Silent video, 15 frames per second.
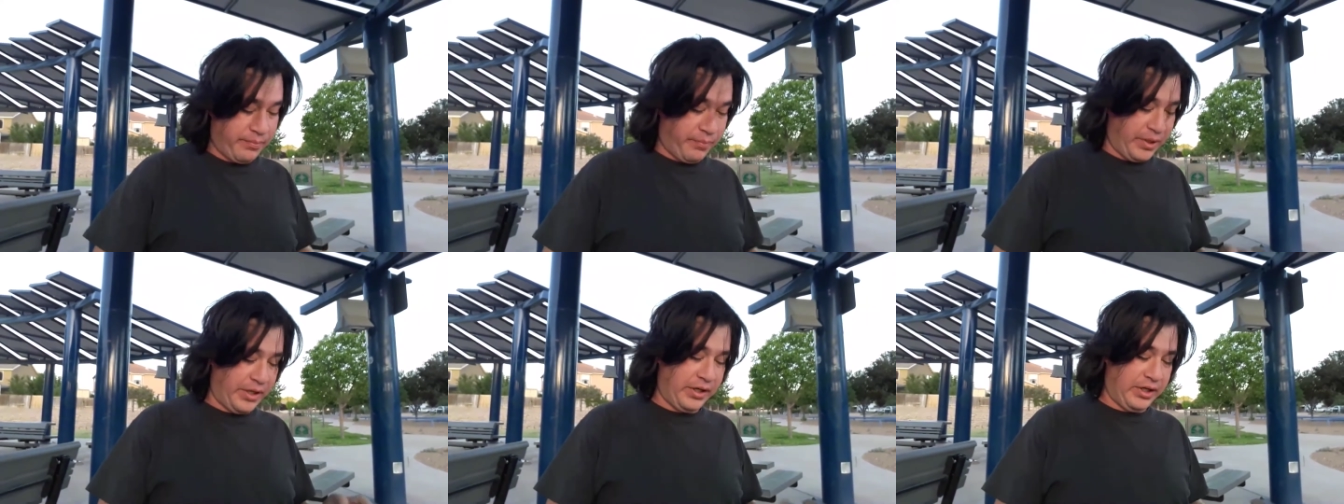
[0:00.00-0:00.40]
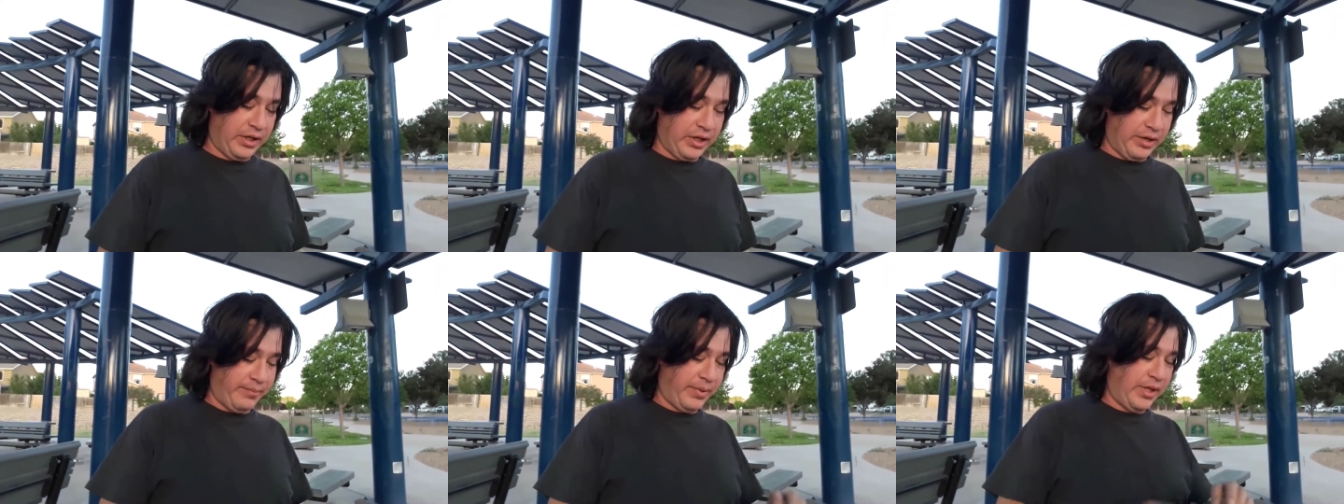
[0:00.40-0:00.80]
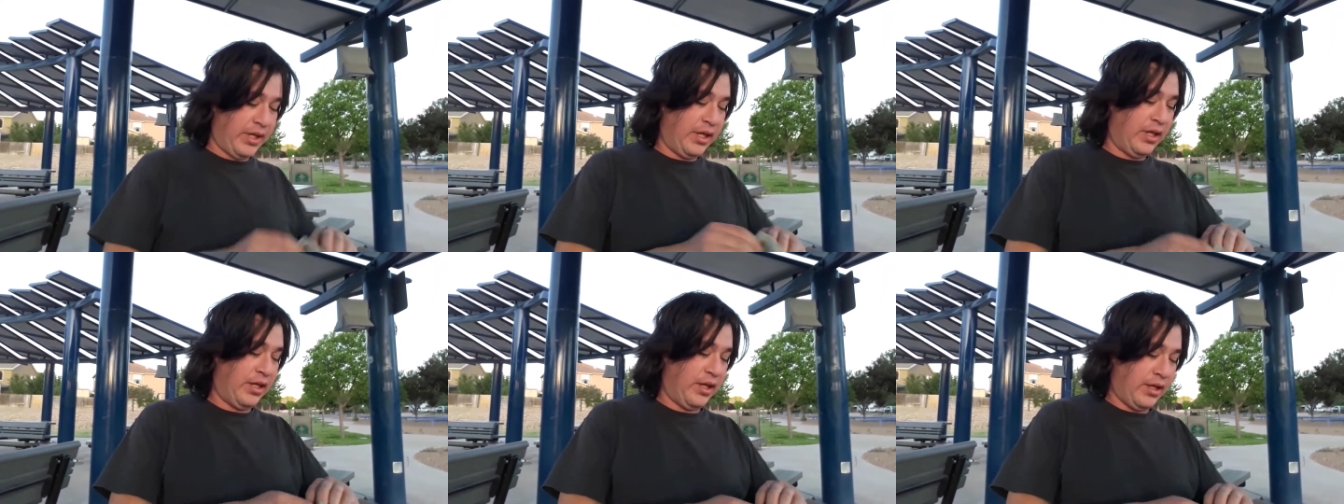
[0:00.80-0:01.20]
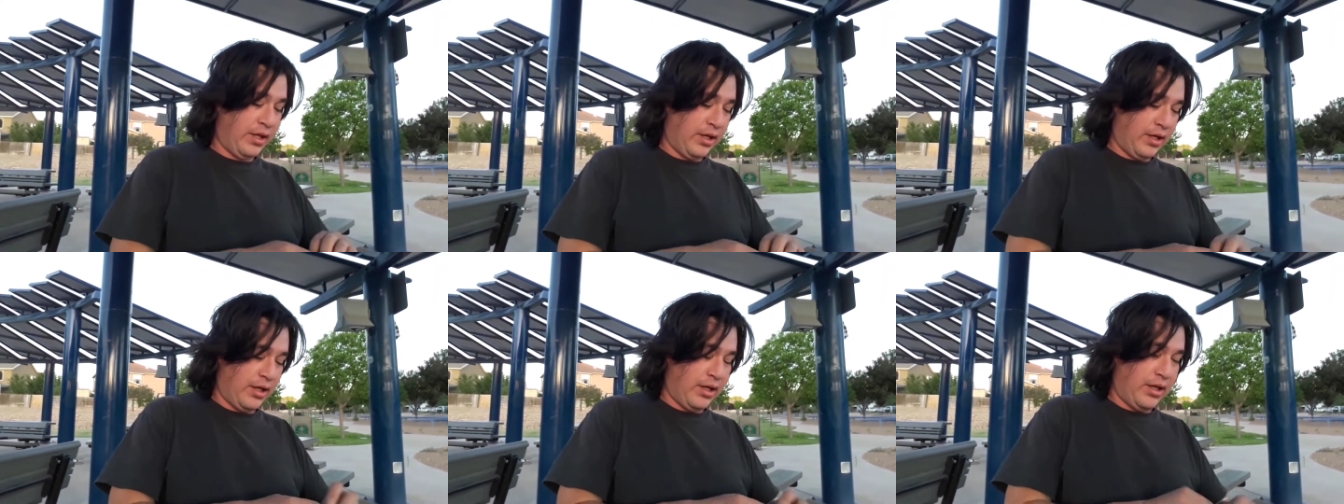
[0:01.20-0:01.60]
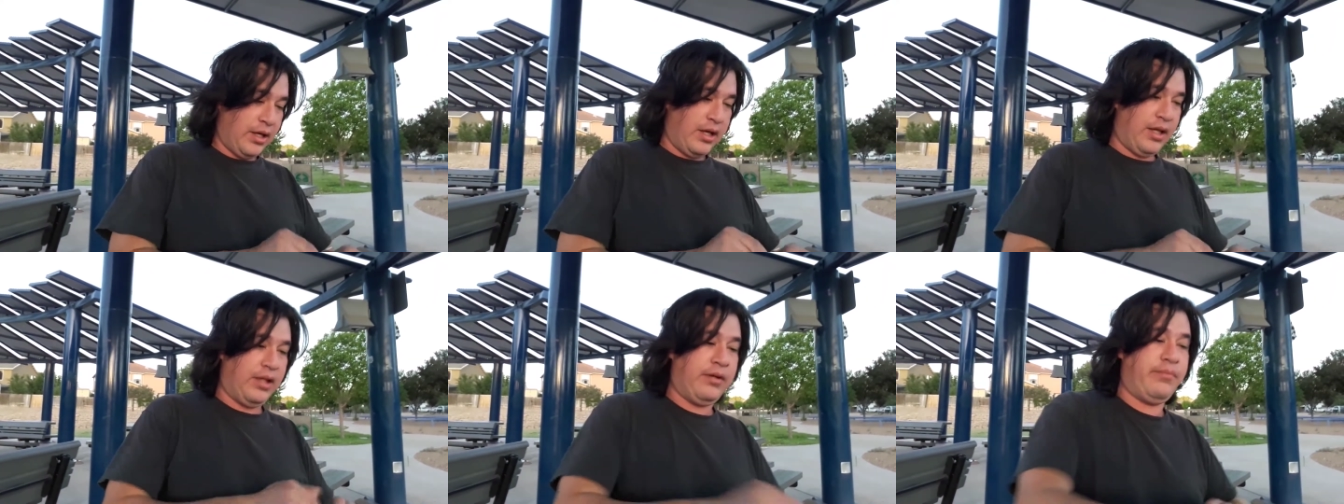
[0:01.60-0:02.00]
button it up, and